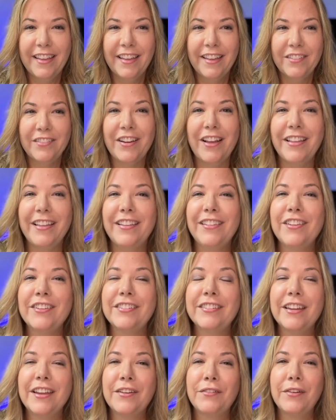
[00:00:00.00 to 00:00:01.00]
Well, it
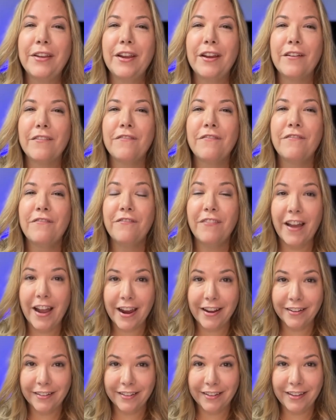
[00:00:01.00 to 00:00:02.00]
looks like we are
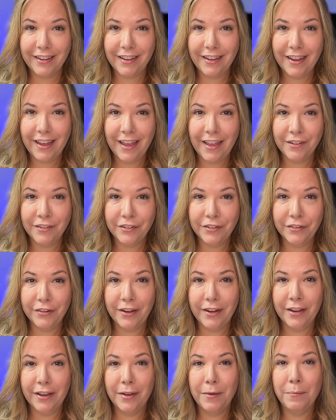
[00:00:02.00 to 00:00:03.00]
finally
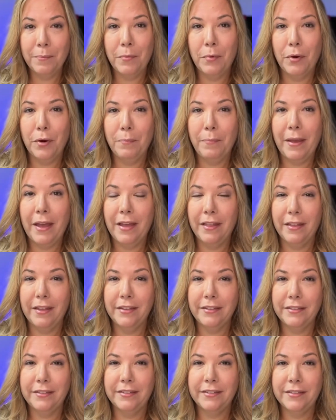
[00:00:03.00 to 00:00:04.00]
entering a more
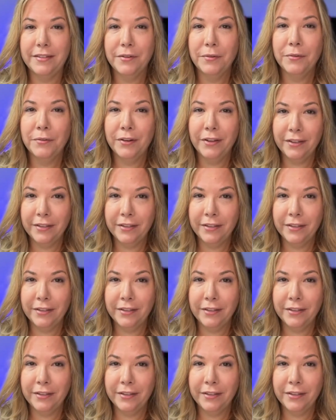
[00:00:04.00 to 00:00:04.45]
balanced real